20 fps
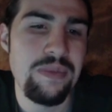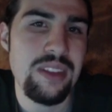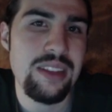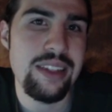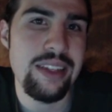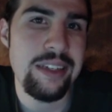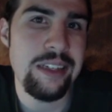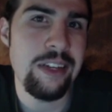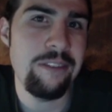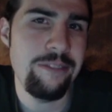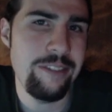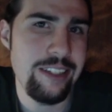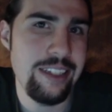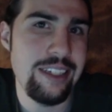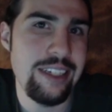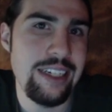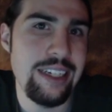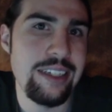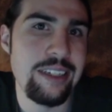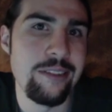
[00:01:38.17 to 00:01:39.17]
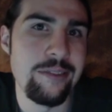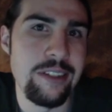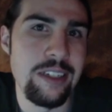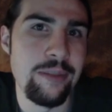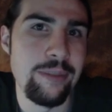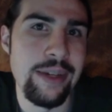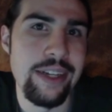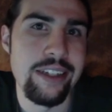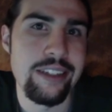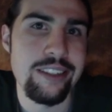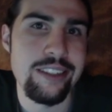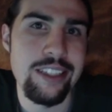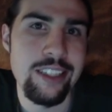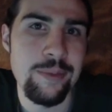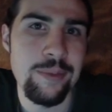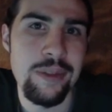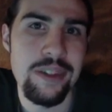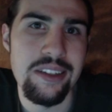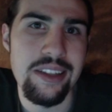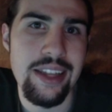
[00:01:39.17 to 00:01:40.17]
they definitely needed remakes, let's
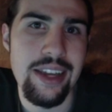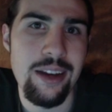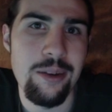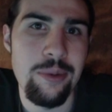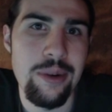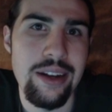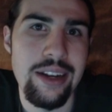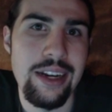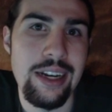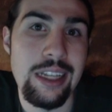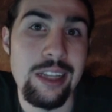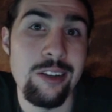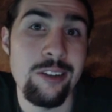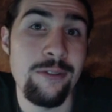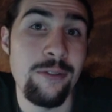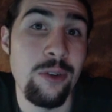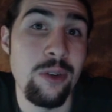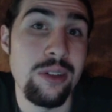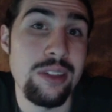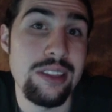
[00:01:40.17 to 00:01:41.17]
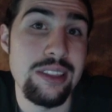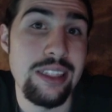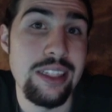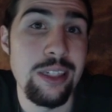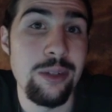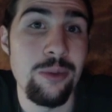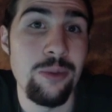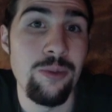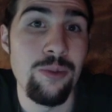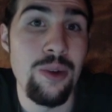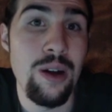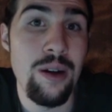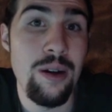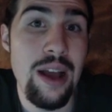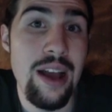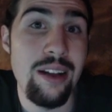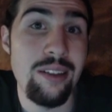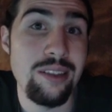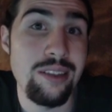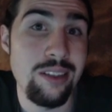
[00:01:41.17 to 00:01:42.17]
put it that way, and I look forward to seeing what
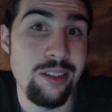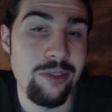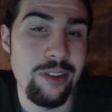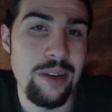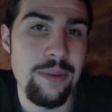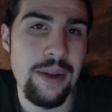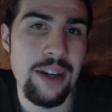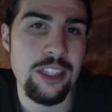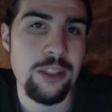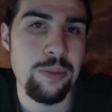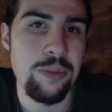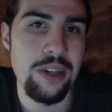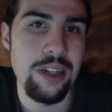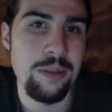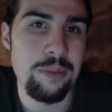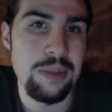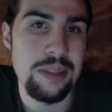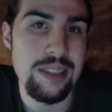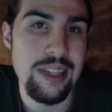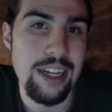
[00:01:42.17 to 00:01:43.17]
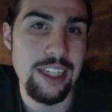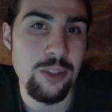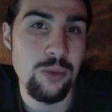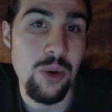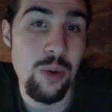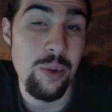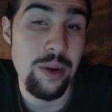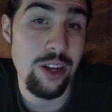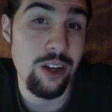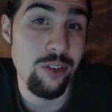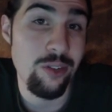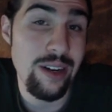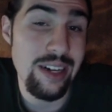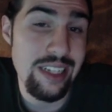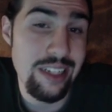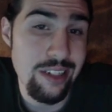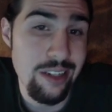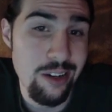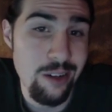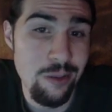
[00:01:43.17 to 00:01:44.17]
else the remakes bring besides what we
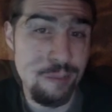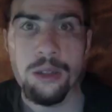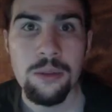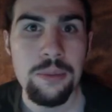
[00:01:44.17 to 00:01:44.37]
already know.